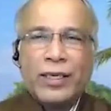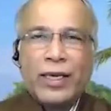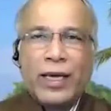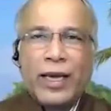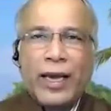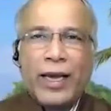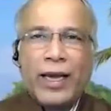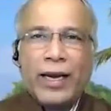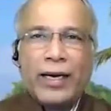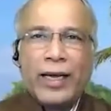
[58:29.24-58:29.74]

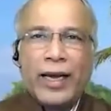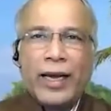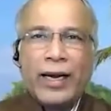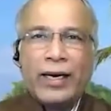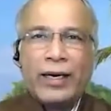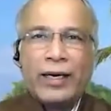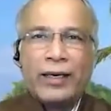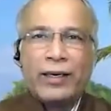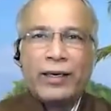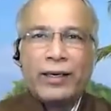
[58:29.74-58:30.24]

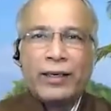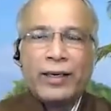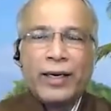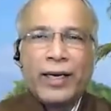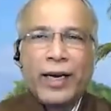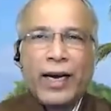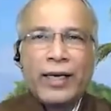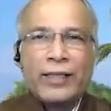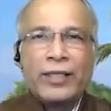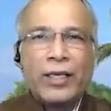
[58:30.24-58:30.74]
And
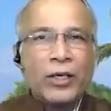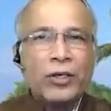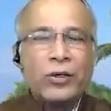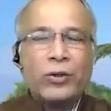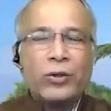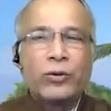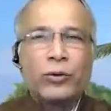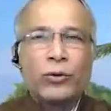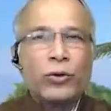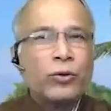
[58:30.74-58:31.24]
I
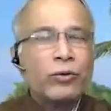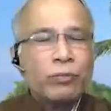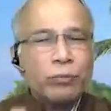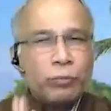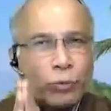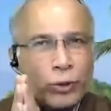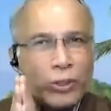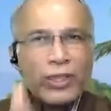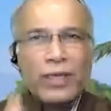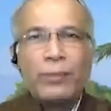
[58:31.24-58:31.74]
think you've
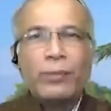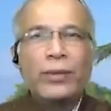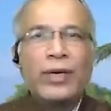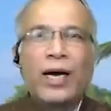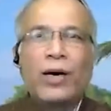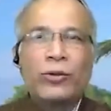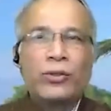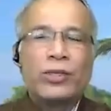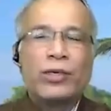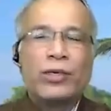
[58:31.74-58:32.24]
put them
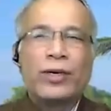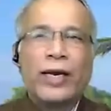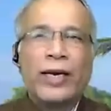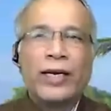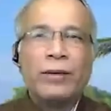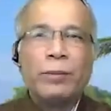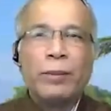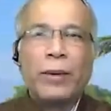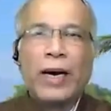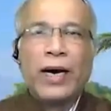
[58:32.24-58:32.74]
down the
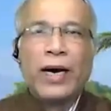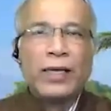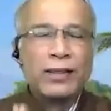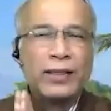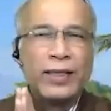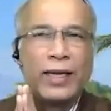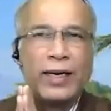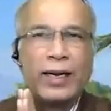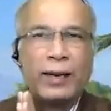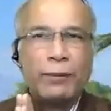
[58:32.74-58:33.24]
right path,
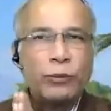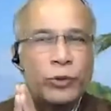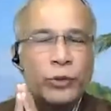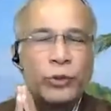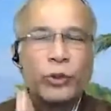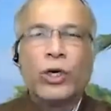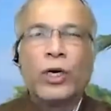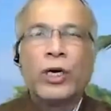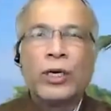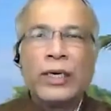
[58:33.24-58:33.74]
and I'm
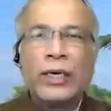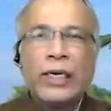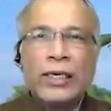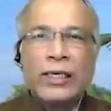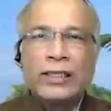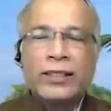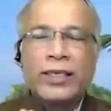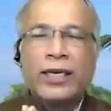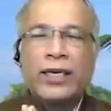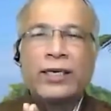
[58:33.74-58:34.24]
sure
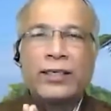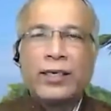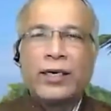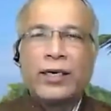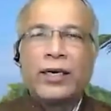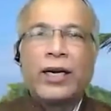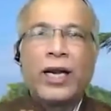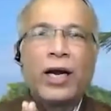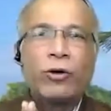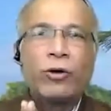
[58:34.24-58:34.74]
they'll
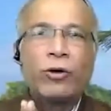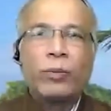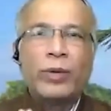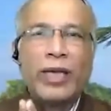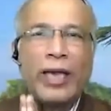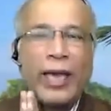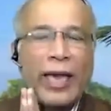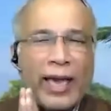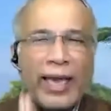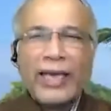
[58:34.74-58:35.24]
turn out to
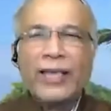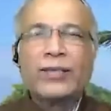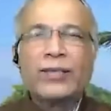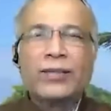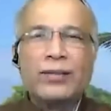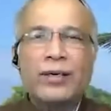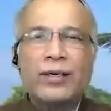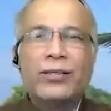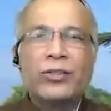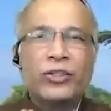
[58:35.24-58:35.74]
be
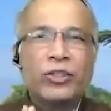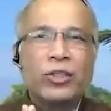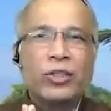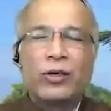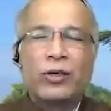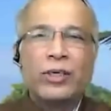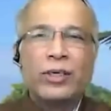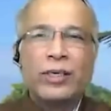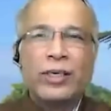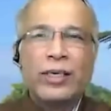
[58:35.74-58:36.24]
excellent
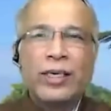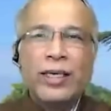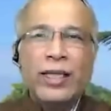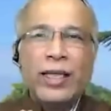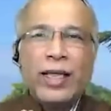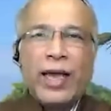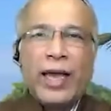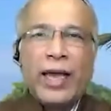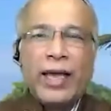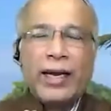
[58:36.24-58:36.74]
children.
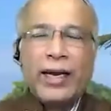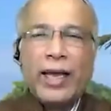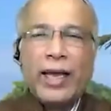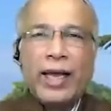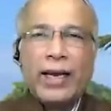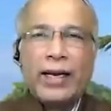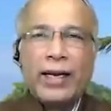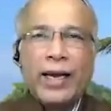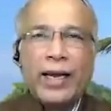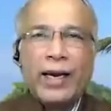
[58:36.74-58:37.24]

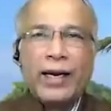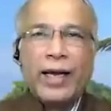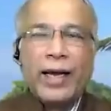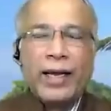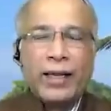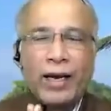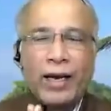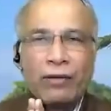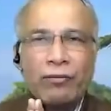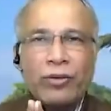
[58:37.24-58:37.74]
And
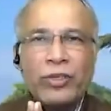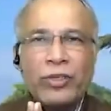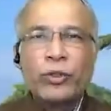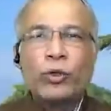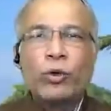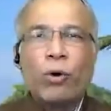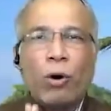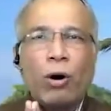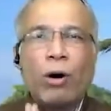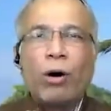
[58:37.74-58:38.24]
I wish
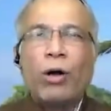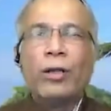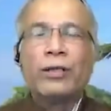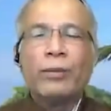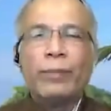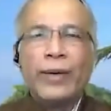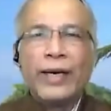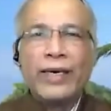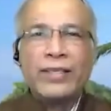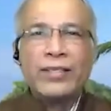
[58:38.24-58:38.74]
you all the
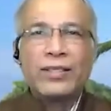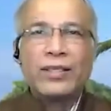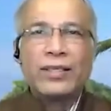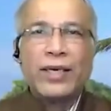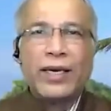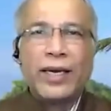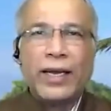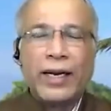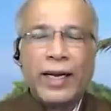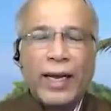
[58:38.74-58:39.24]
best.
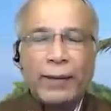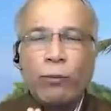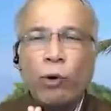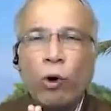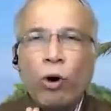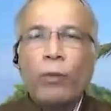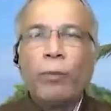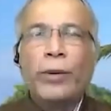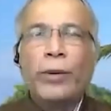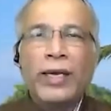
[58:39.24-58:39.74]
And I'm
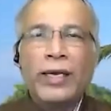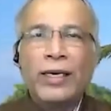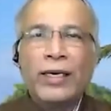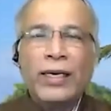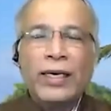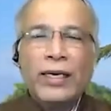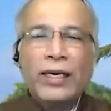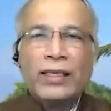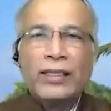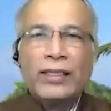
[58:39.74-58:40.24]
hoping
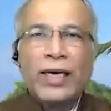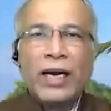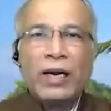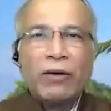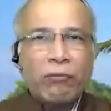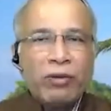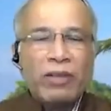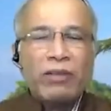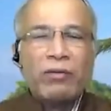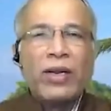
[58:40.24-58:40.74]

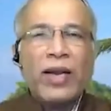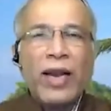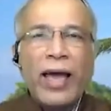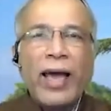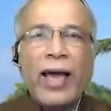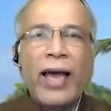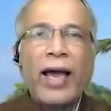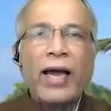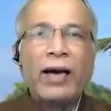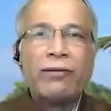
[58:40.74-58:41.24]
that we will
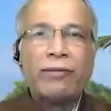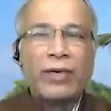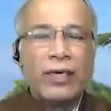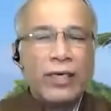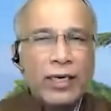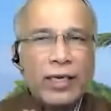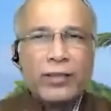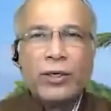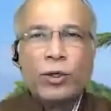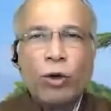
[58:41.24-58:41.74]
have
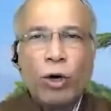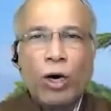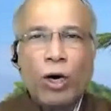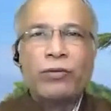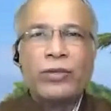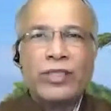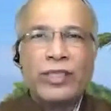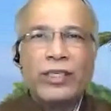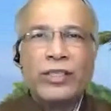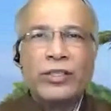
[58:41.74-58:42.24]
another
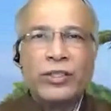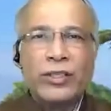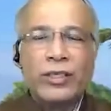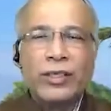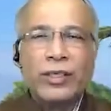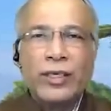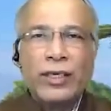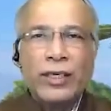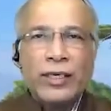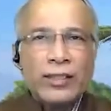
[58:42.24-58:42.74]

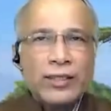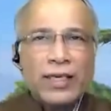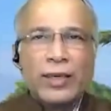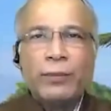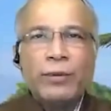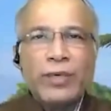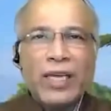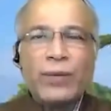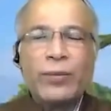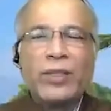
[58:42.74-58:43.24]
conversation
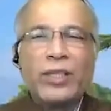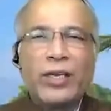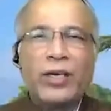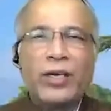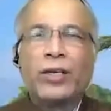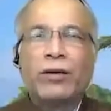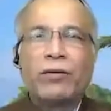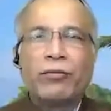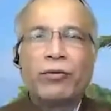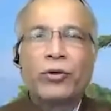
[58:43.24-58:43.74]
sometime in the
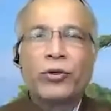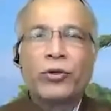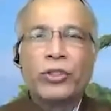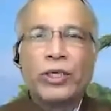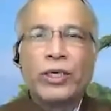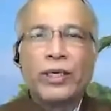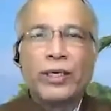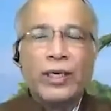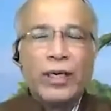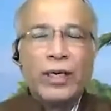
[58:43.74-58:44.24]
near
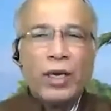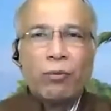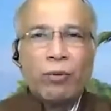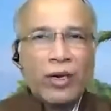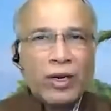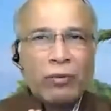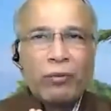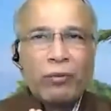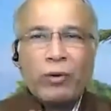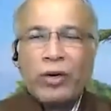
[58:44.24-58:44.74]
future
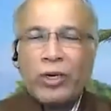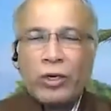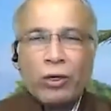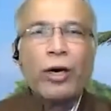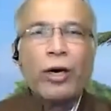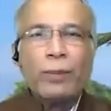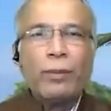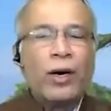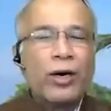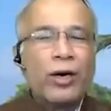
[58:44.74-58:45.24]
where we
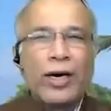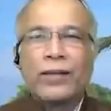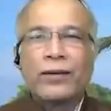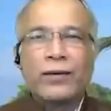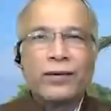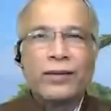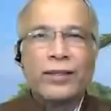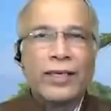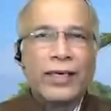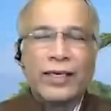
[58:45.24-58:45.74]
talk about
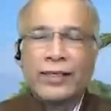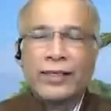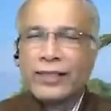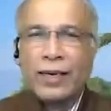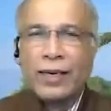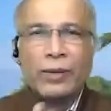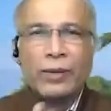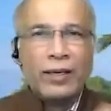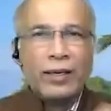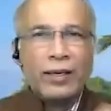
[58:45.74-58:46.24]
other things.
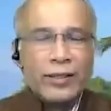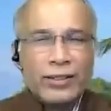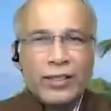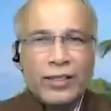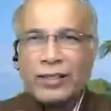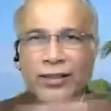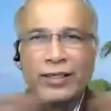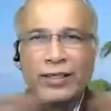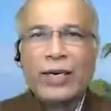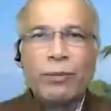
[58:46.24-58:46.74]
I mean,
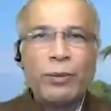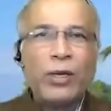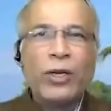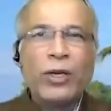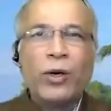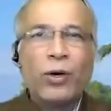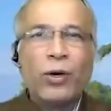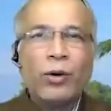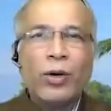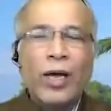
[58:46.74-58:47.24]
just let me
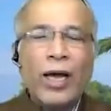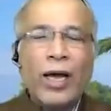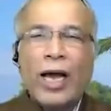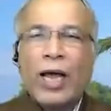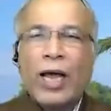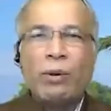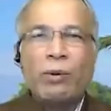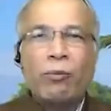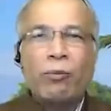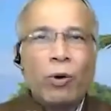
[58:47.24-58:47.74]
know.
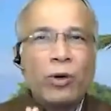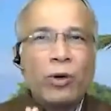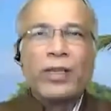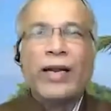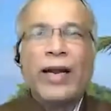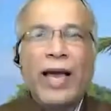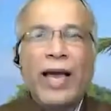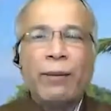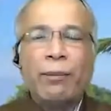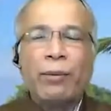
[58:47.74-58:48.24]
I'll be more
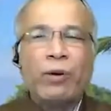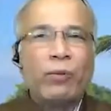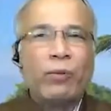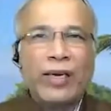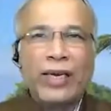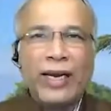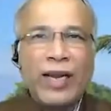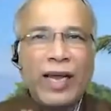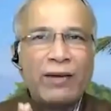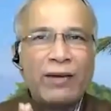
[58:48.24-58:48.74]
than happy. We
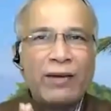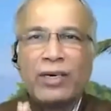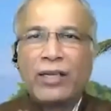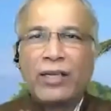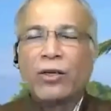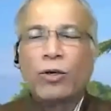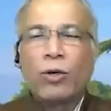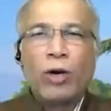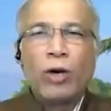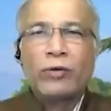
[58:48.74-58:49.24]
can have
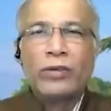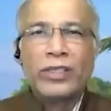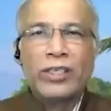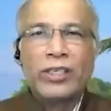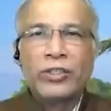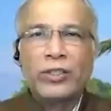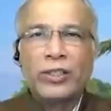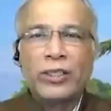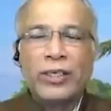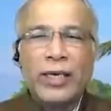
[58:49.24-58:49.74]
another
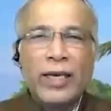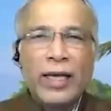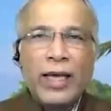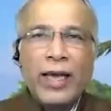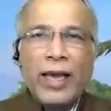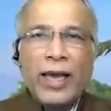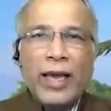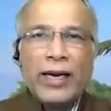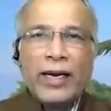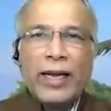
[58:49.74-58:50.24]
conversation.
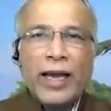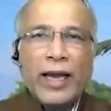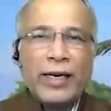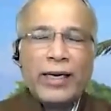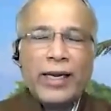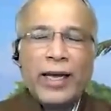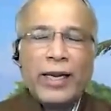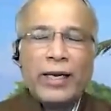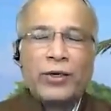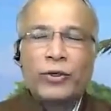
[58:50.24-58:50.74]

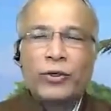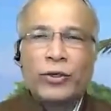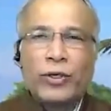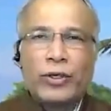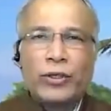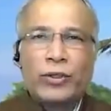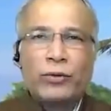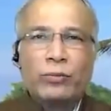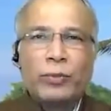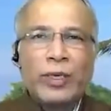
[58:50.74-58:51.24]
And
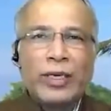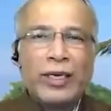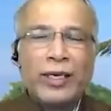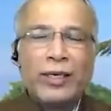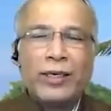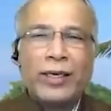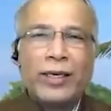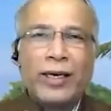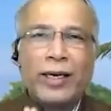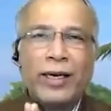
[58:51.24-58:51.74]
you've been
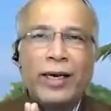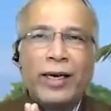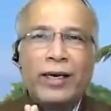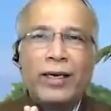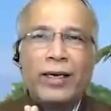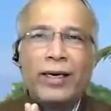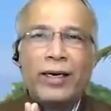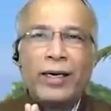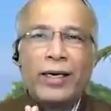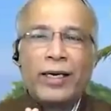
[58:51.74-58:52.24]
in,
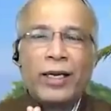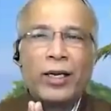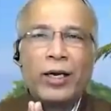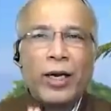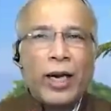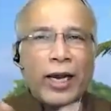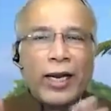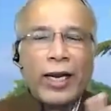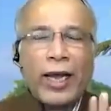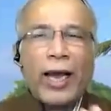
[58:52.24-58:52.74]

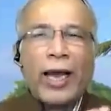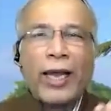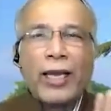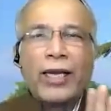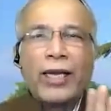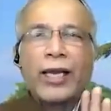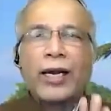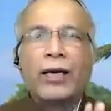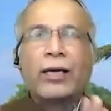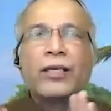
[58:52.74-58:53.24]
I
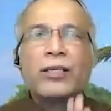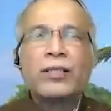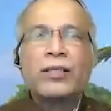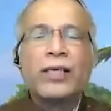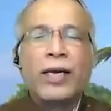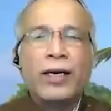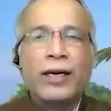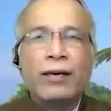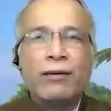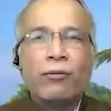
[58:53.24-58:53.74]
can
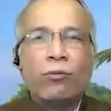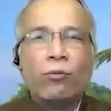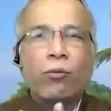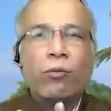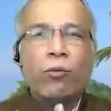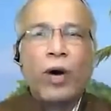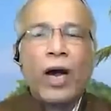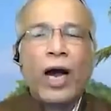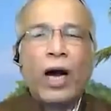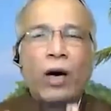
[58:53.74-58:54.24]
understand
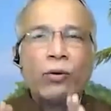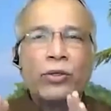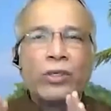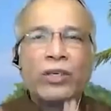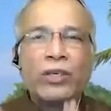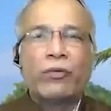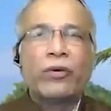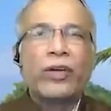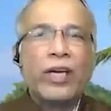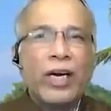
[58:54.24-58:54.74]
how
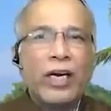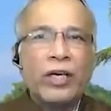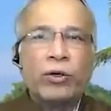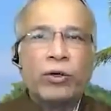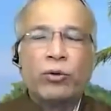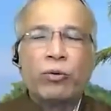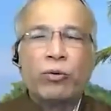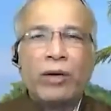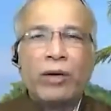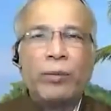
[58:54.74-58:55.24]
difficult
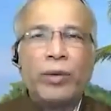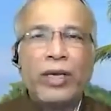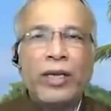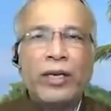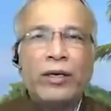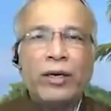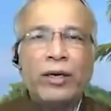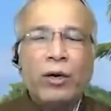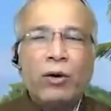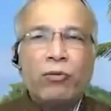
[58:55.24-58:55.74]
it would have
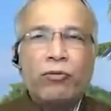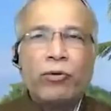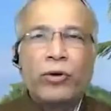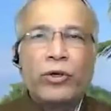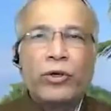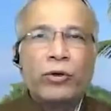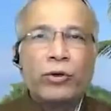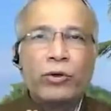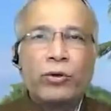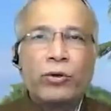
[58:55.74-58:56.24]
been for
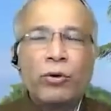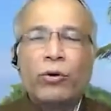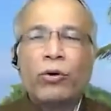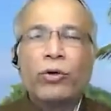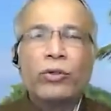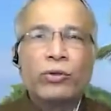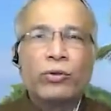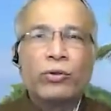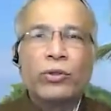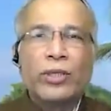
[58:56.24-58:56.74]
you to go
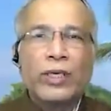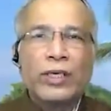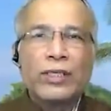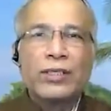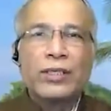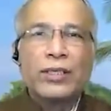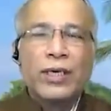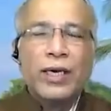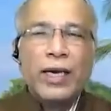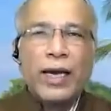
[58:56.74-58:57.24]
through
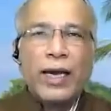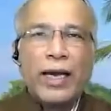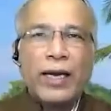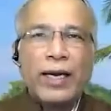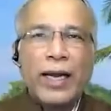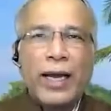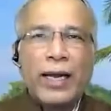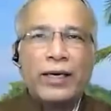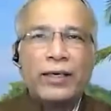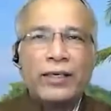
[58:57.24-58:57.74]
this
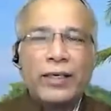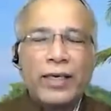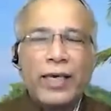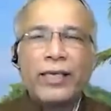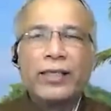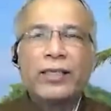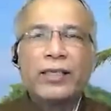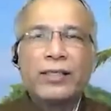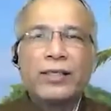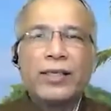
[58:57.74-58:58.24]
and
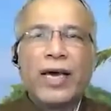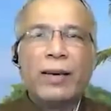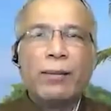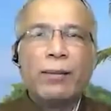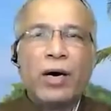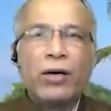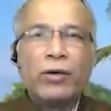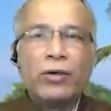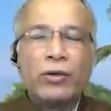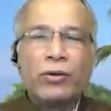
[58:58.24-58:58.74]
take this time
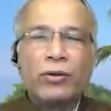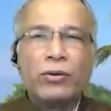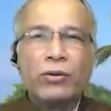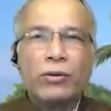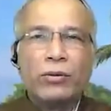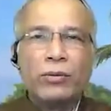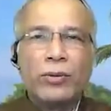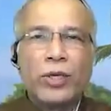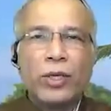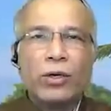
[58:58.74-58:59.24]
out
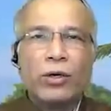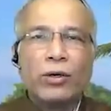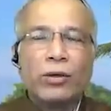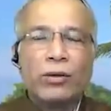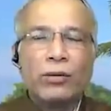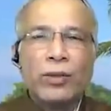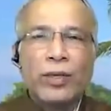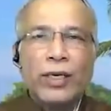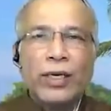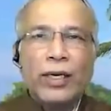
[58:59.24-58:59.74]

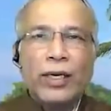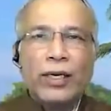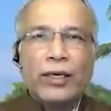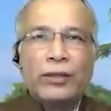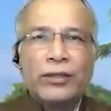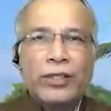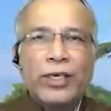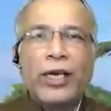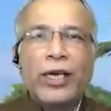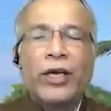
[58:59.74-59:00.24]
to,
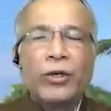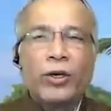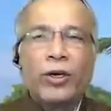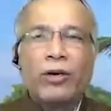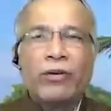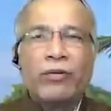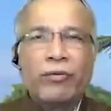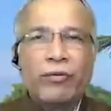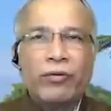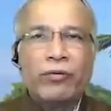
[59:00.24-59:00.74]
share
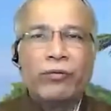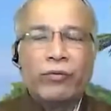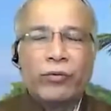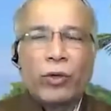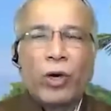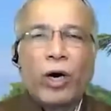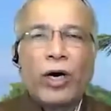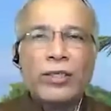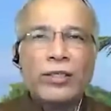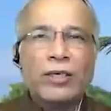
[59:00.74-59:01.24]
your
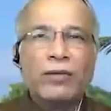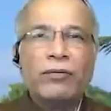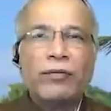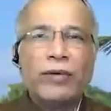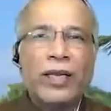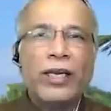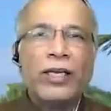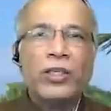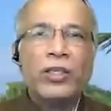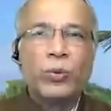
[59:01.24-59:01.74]
thoughts and
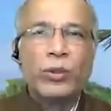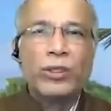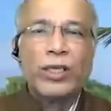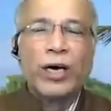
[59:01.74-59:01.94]
feelings with